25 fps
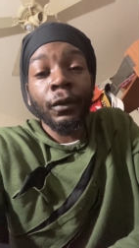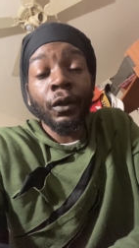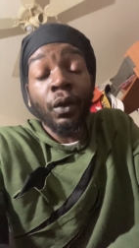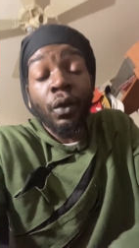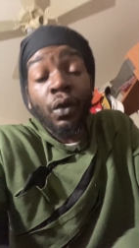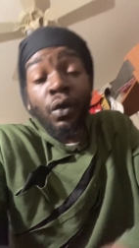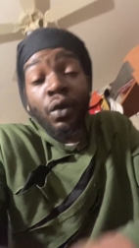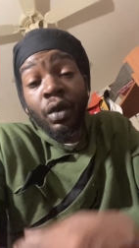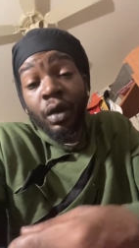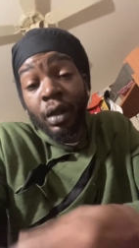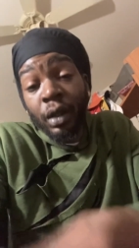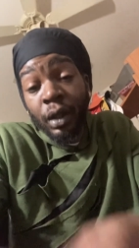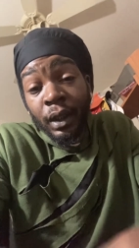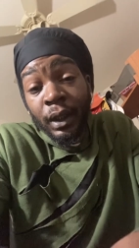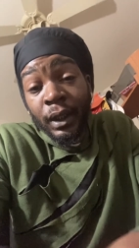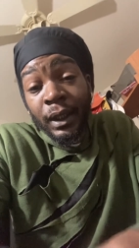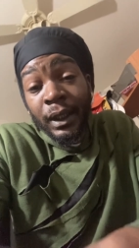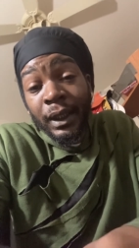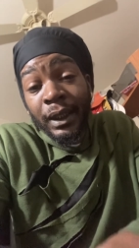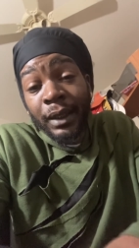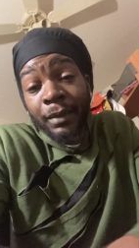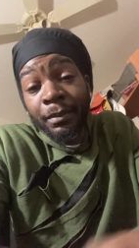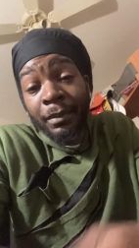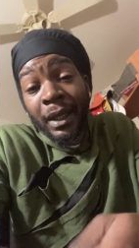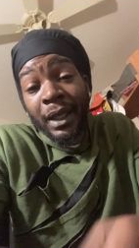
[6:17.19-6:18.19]
or at
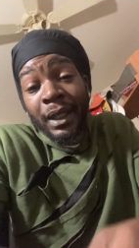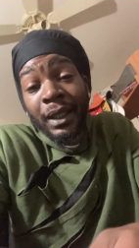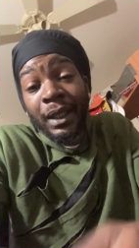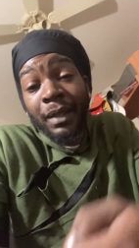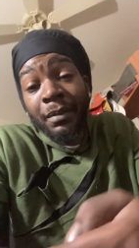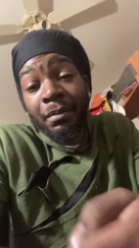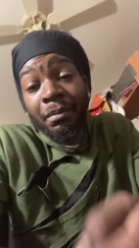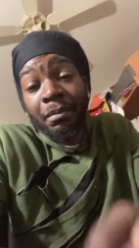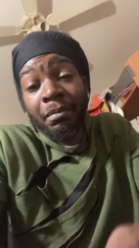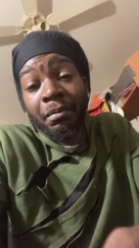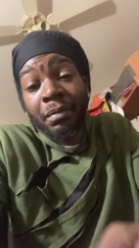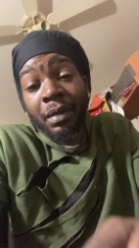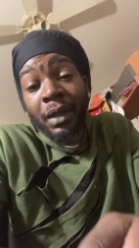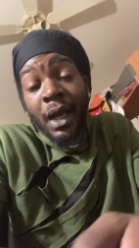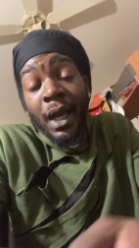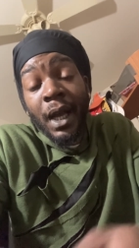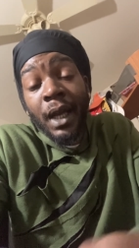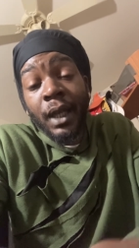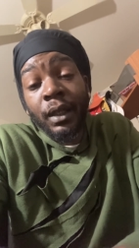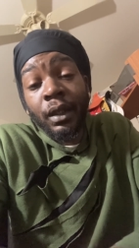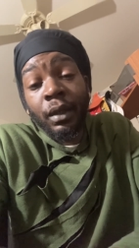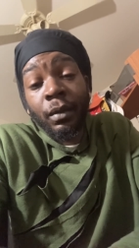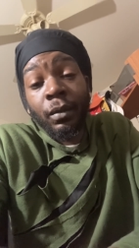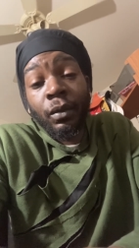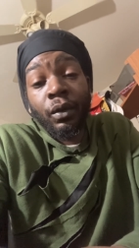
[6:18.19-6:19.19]
least make it
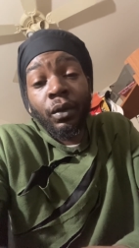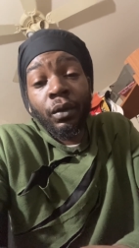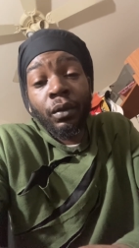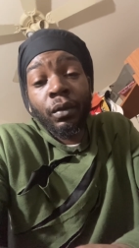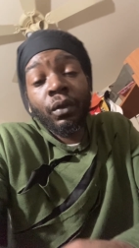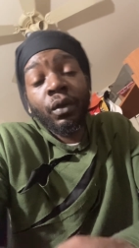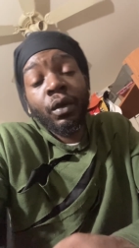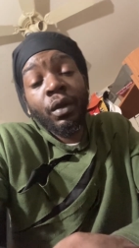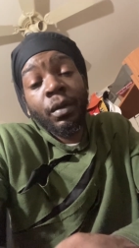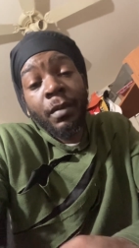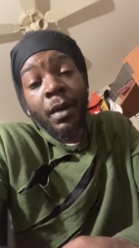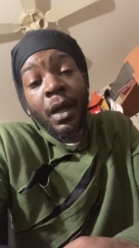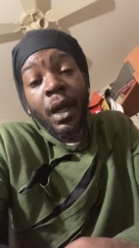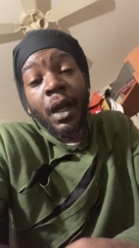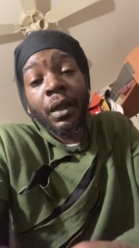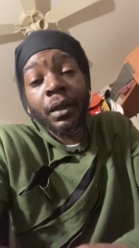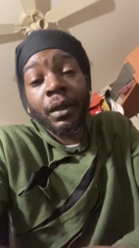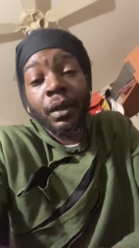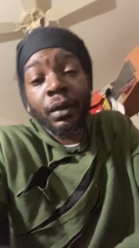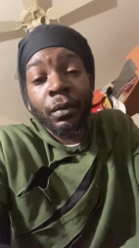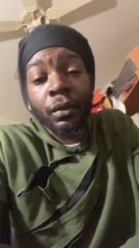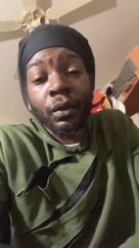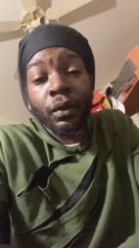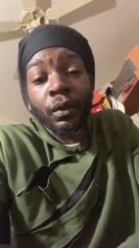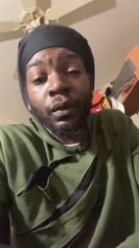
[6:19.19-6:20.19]
plausible or possible.